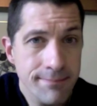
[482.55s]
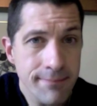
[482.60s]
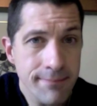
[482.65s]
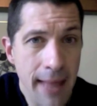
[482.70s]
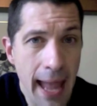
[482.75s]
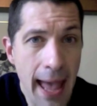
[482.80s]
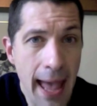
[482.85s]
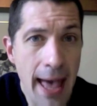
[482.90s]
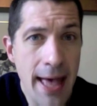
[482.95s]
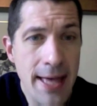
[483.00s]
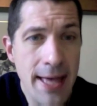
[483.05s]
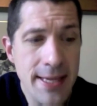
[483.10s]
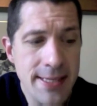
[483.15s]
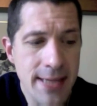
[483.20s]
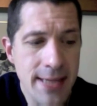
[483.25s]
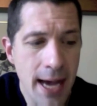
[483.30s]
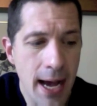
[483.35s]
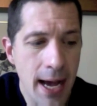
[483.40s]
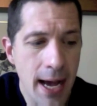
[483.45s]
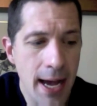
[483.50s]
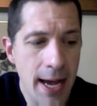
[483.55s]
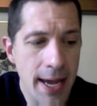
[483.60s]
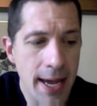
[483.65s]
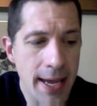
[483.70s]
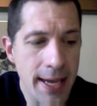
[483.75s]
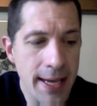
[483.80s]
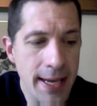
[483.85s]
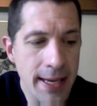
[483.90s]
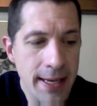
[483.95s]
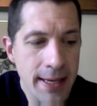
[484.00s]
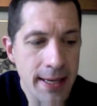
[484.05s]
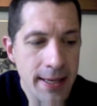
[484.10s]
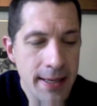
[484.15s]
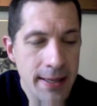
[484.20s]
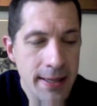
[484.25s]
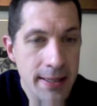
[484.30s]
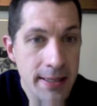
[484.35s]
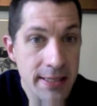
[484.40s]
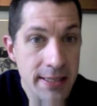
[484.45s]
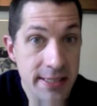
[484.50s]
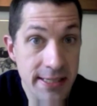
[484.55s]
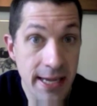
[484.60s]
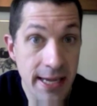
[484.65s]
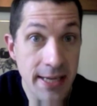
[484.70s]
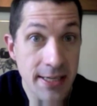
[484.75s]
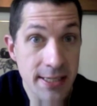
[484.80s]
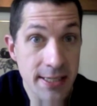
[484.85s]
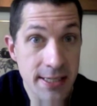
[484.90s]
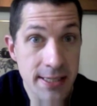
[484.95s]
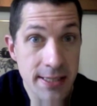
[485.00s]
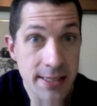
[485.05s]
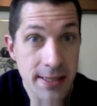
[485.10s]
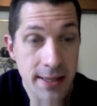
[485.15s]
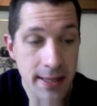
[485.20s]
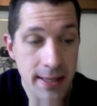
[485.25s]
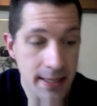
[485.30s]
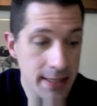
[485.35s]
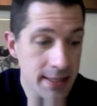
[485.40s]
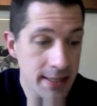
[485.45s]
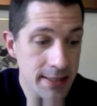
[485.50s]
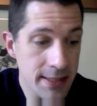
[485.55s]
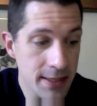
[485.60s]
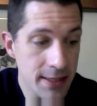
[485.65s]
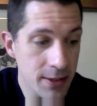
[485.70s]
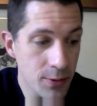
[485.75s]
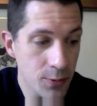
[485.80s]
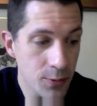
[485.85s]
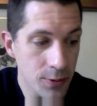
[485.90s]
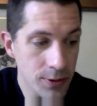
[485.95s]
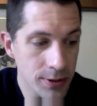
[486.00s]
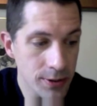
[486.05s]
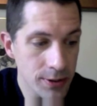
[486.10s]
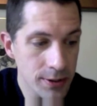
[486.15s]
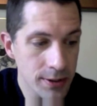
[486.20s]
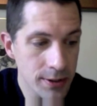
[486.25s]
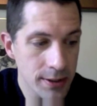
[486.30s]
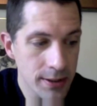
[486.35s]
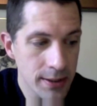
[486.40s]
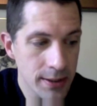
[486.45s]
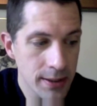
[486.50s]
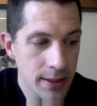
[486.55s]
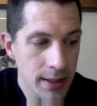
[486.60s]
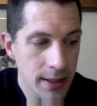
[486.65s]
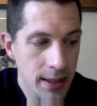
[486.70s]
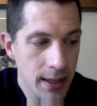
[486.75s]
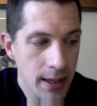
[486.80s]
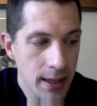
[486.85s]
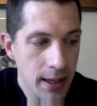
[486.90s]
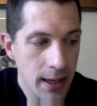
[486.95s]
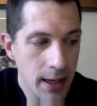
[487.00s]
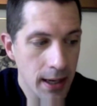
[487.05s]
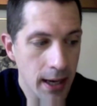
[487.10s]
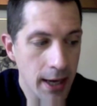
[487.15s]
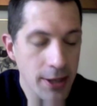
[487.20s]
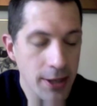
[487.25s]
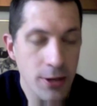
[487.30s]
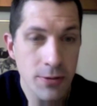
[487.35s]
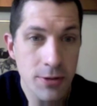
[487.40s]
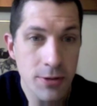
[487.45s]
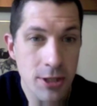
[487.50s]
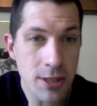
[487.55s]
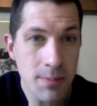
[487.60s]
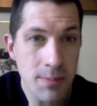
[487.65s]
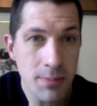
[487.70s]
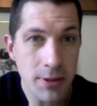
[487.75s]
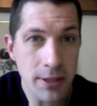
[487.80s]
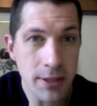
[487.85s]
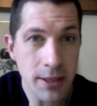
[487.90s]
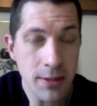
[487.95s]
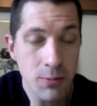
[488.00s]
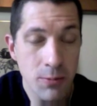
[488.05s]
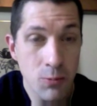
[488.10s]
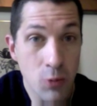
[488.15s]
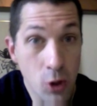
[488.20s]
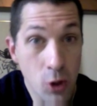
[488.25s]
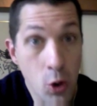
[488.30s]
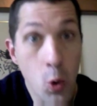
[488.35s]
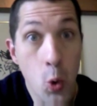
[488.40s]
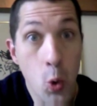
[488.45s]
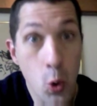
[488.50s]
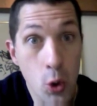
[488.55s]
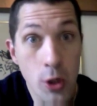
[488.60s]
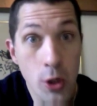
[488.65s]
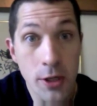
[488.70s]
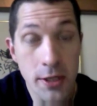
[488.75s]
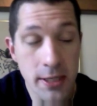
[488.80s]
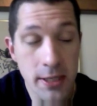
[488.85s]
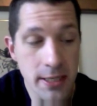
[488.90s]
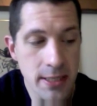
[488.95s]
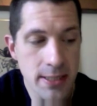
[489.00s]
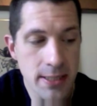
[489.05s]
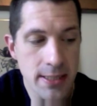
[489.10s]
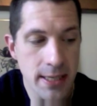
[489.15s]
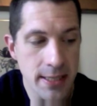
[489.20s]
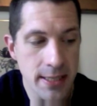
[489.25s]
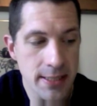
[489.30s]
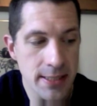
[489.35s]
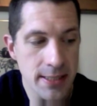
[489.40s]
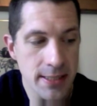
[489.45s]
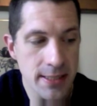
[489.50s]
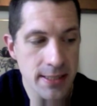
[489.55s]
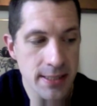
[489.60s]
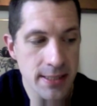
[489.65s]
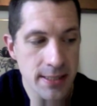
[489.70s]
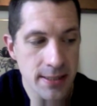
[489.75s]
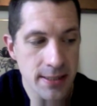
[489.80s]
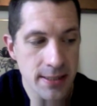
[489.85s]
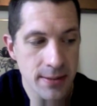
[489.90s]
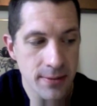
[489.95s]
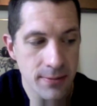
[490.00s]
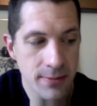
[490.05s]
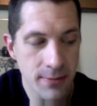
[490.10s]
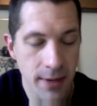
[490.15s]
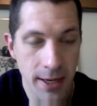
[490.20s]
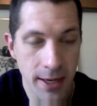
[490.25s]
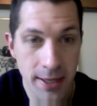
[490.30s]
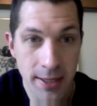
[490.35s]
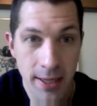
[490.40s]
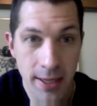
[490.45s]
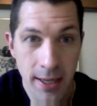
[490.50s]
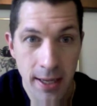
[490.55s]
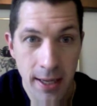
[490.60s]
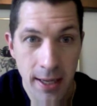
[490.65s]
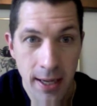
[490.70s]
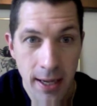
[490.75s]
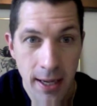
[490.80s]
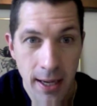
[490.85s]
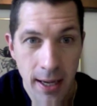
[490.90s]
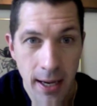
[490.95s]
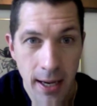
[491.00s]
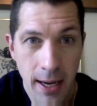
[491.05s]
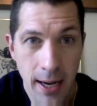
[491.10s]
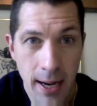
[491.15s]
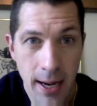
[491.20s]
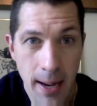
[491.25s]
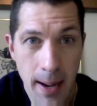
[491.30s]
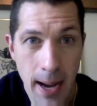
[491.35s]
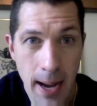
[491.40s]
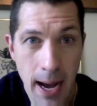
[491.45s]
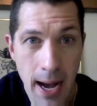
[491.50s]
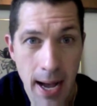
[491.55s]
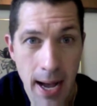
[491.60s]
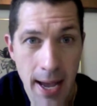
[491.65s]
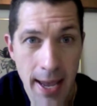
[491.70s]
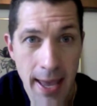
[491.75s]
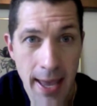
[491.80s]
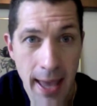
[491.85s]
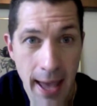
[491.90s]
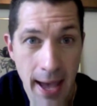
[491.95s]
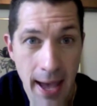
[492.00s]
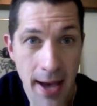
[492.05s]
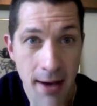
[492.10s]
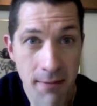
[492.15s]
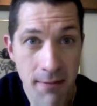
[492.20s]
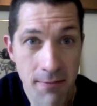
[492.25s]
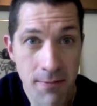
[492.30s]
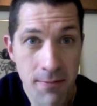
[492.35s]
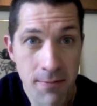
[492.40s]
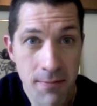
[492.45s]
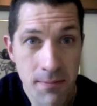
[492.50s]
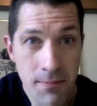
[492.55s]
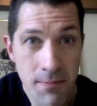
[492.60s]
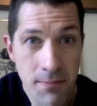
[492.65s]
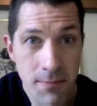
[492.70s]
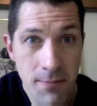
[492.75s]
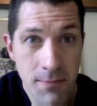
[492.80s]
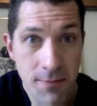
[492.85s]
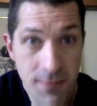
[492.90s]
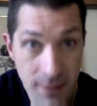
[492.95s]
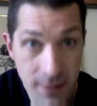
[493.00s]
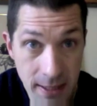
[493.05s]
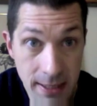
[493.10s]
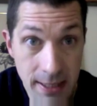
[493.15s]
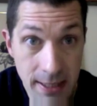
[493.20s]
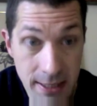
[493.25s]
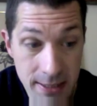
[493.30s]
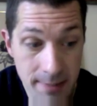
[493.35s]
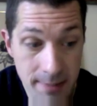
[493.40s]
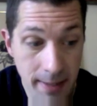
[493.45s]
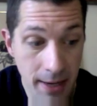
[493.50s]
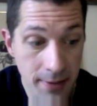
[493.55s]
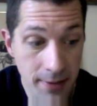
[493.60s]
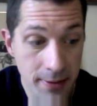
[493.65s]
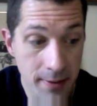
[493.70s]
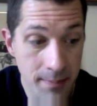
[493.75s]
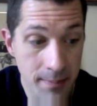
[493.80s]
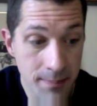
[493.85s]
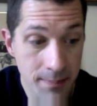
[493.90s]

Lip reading: as I sense things in the world, I don't simply record these senses, right? I have feelings about them.